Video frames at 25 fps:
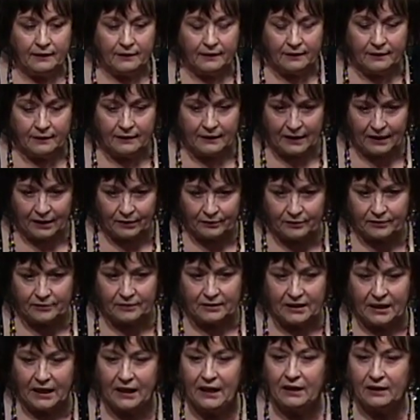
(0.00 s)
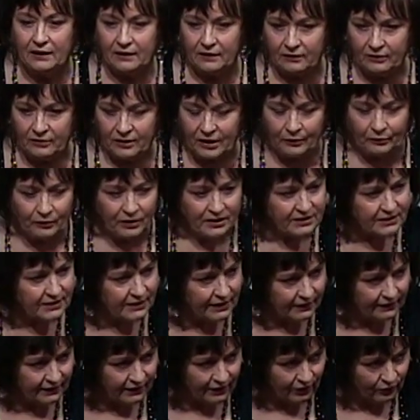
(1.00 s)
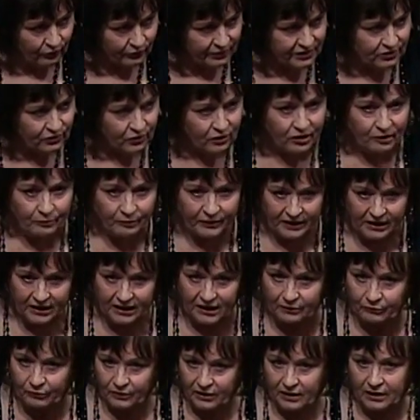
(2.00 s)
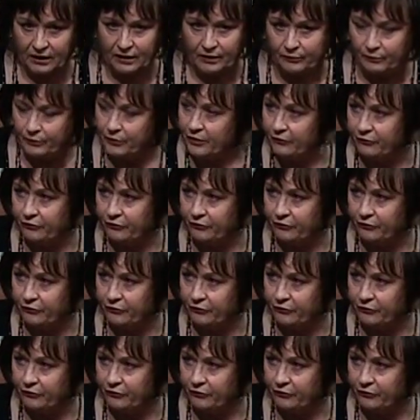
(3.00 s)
that can, I'm not saying they always are, but can become a